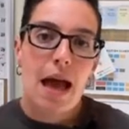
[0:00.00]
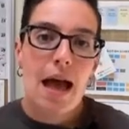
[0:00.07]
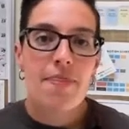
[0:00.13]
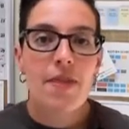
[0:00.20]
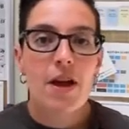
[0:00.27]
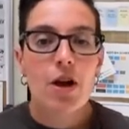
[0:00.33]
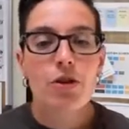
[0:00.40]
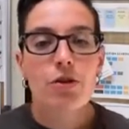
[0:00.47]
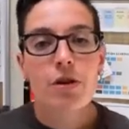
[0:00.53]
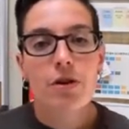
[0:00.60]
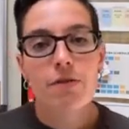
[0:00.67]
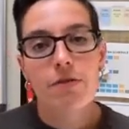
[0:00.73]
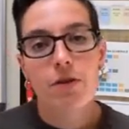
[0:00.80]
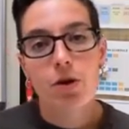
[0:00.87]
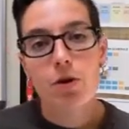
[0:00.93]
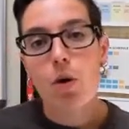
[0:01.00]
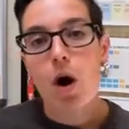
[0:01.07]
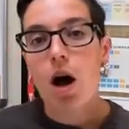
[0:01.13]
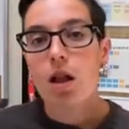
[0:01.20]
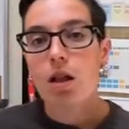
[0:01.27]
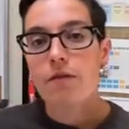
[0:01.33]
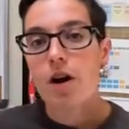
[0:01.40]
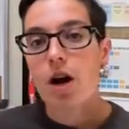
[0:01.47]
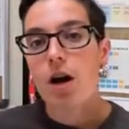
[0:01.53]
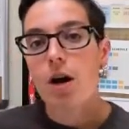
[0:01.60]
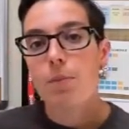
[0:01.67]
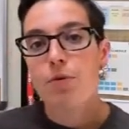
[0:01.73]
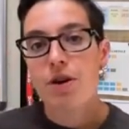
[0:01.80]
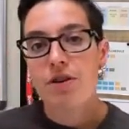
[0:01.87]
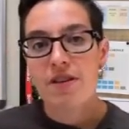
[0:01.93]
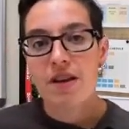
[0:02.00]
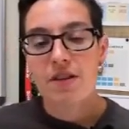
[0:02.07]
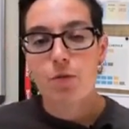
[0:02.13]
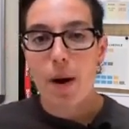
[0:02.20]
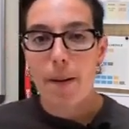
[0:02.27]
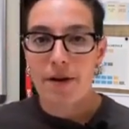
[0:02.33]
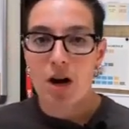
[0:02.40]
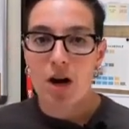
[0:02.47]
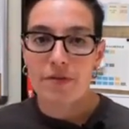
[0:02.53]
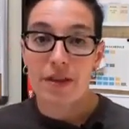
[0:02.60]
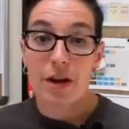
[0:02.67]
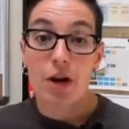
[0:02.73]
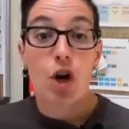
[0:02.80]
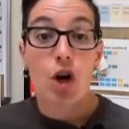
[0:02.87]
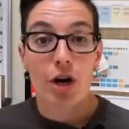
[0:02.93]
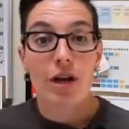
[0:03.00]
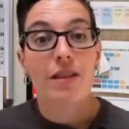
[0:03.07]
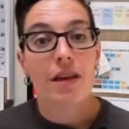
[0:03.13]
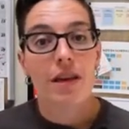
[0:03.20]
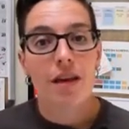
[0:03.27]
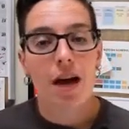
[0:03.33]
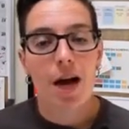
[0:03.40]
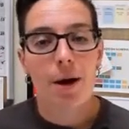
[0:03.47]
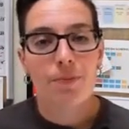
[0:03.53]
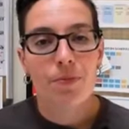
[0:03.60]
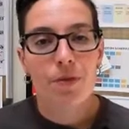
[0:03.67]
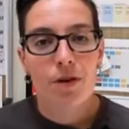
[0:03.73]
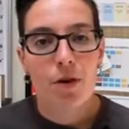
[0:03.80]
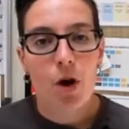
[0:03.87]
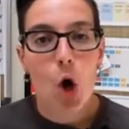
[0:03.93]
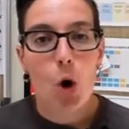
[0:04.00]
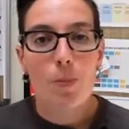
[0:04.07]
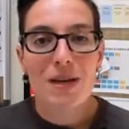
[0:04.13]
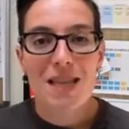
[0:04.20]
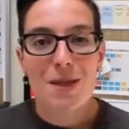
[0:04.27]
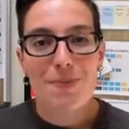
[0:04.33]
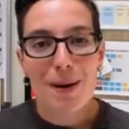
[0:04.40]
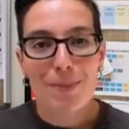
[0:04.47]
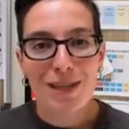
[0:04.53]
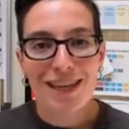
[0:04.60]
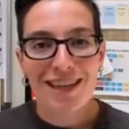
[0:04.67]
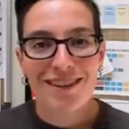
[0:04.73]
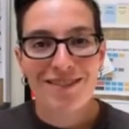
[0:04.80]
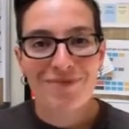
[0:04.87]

And there you can view all of our previous webinars that are currently open to the public.